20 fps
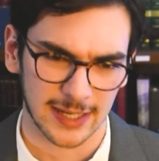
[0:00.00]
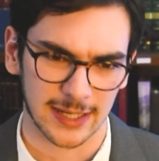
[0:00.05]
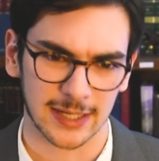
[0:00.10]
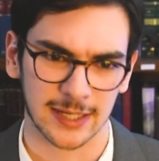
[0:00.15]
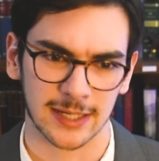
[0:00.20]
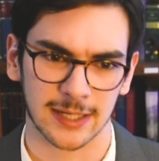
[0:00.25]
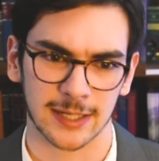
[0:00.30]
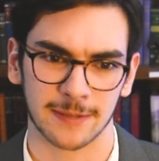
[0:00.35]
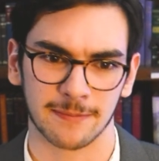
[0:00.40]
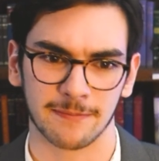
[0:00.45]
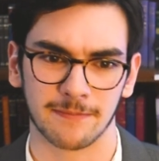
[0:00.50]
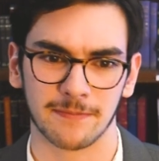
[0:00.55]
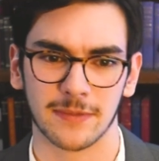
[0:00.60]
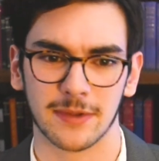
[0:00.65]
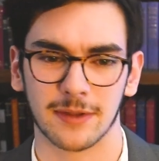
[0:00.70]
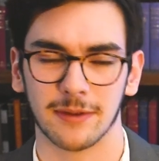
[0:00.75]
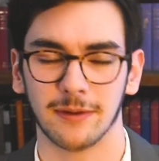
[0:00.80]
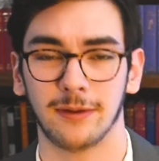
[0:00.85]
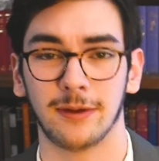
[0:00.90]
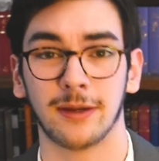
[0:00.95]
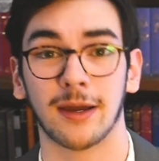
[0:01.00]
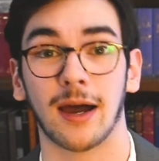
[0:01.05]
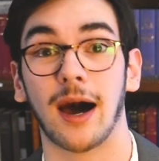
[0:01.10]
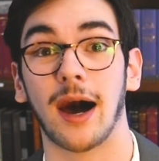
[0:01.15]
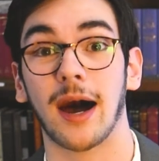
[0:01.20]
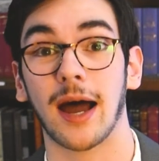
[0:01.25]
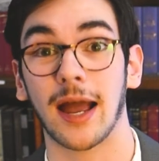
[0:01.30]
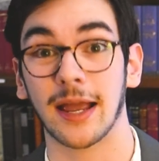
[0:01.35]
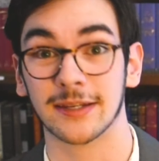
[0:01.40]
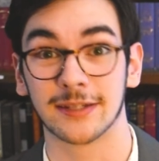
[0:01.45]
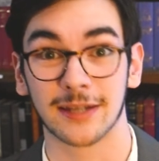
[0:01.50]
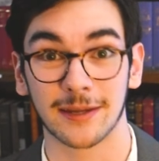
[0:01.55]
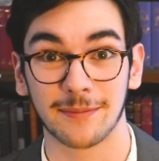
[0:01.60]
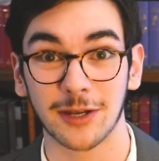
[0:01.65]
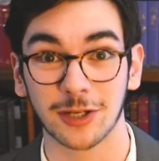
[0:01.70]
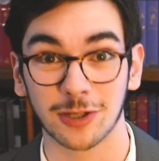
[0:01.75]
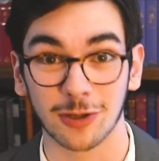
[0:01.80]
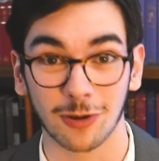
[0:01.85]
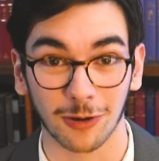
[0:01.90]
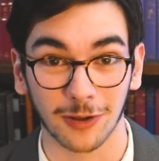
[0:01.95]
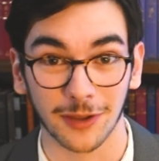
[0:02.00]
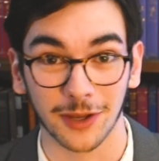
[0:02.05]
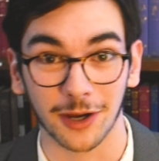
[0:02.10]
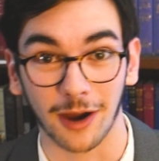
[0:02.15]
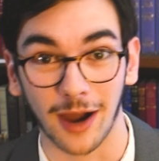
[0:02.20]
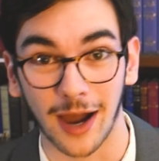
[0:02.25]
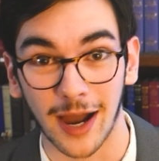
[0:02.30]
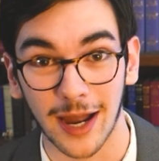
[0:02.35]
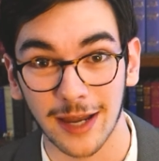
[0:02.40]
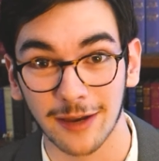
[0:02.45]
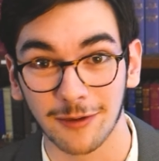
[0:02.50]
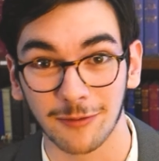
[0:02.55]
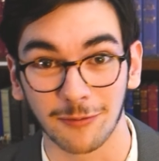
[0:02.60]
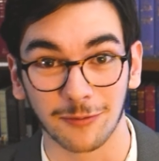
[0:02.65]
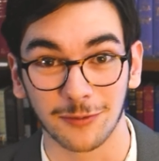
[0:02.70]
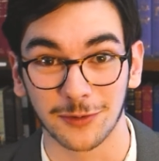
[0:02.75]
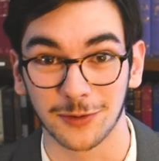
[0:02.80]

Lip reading: As I mentioned earlier, I